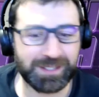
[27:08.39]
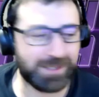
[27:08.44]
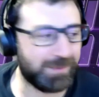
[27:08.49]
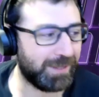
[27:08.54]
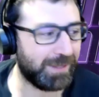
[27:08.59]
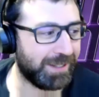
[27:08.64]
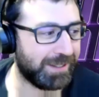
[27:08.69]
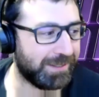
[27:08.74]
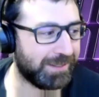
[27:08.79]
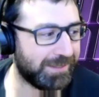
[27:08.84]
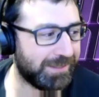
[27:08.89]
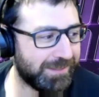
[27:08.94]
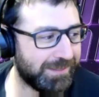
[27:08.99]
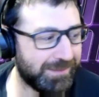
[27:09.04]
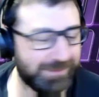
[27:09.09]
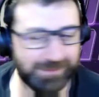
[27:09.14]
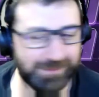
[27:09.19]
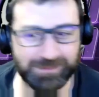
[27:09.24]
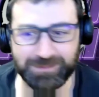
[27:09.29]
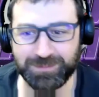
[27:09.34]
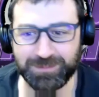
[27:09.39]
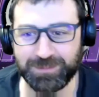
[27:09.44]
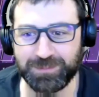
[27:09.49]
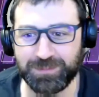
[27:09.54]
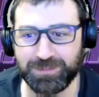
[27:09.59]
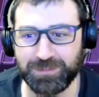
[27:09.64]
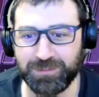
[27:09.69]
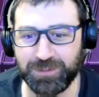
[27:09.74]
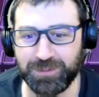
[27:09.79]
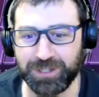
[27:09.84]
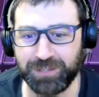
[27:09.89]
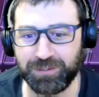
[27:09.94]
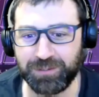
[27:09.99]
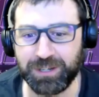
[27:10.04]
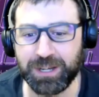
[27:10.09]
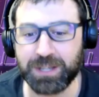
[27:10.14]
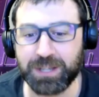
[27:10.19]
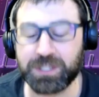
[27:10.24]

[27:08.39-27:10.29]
my whatever.